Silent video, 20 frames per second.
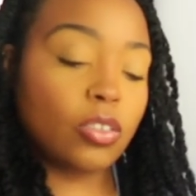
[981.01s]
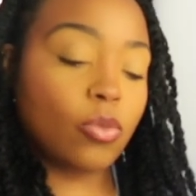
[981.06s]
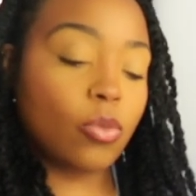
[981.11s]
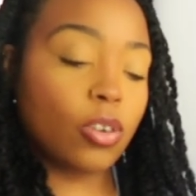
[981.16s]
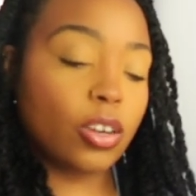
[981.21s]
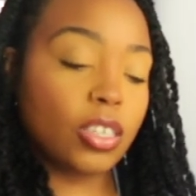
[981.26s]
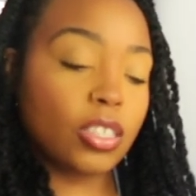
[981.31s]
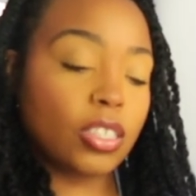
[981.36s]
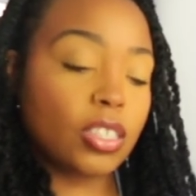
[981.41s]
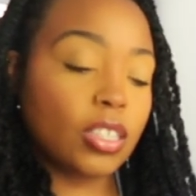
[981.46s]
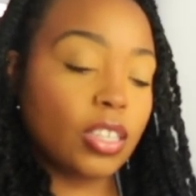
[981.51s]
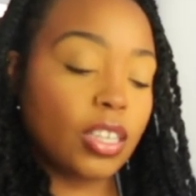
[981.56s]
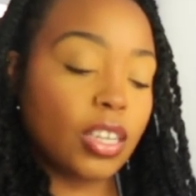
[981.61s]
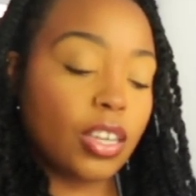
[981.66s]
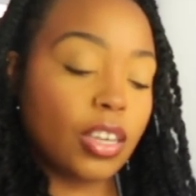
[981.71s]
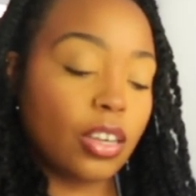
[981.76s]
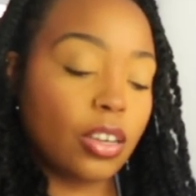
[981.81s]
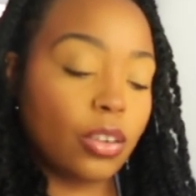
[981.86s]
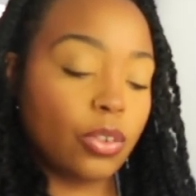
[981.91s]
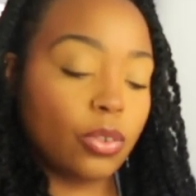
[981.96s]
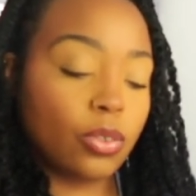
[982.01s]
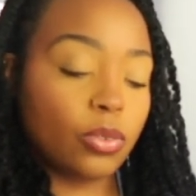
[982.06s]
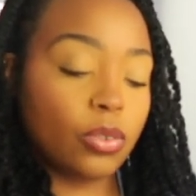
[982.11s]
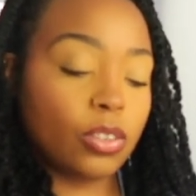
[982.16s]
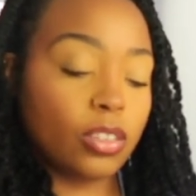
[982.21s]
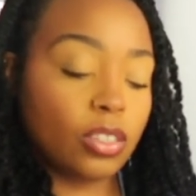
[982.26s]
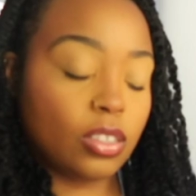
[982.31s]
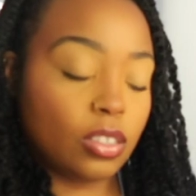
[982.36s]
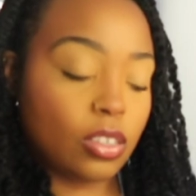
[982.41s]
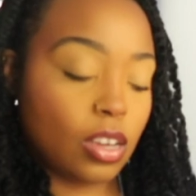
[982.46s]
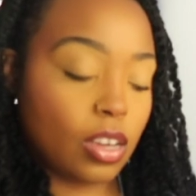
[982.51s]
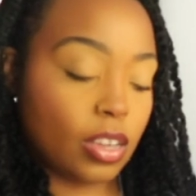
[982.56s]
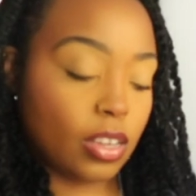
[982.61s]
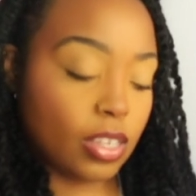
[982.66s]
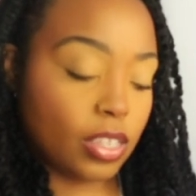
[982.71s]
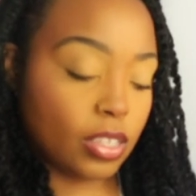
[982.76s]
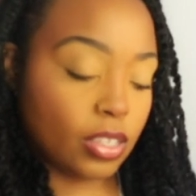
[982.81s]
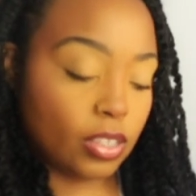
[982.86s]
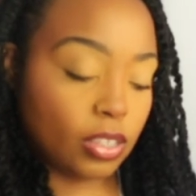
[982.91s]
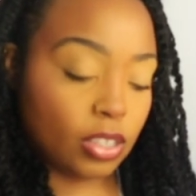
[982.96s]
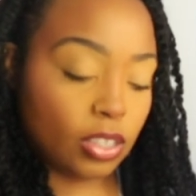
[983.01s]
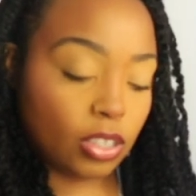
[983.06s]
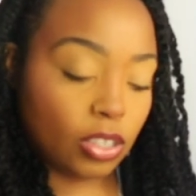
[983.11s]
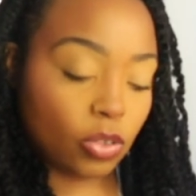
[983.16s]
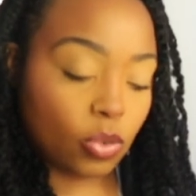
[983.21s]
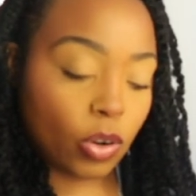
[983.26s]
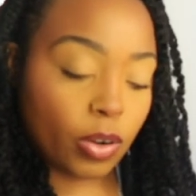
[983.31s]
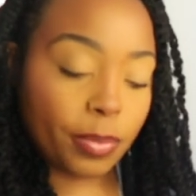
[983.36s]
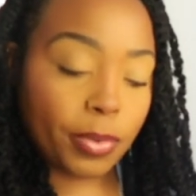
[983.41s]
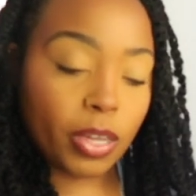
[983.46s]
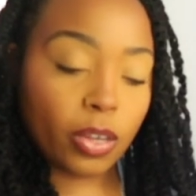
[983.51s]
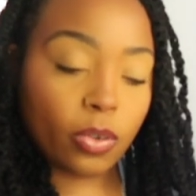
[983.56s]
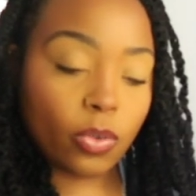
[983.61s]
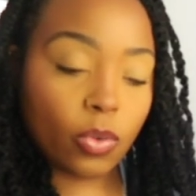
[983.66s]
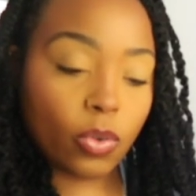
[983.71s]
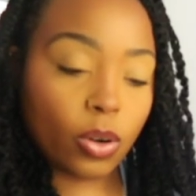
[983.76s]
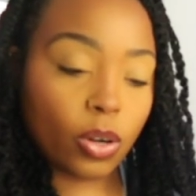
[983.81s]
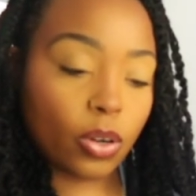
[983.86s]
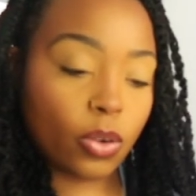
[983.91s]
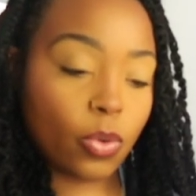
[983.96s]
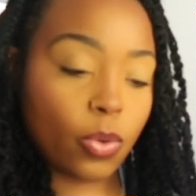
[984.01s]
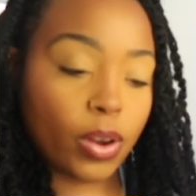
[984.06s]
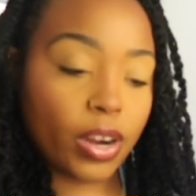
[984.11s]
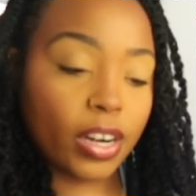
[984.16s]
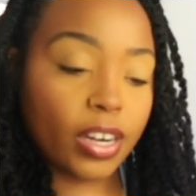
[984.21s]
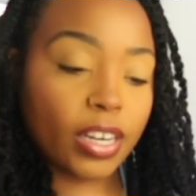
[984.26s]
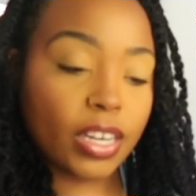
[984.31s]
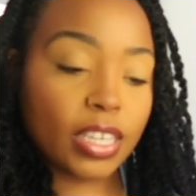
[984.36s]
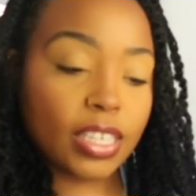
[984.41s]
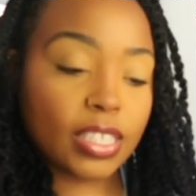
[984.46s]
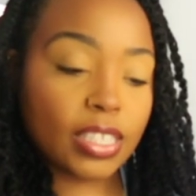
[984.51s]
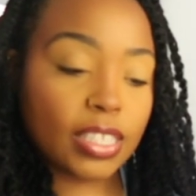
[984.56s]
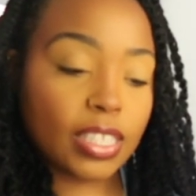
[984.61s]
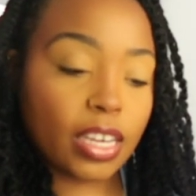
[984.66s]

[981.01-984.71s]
Taurus, Leo, uh, Scorpio, or Aquarius.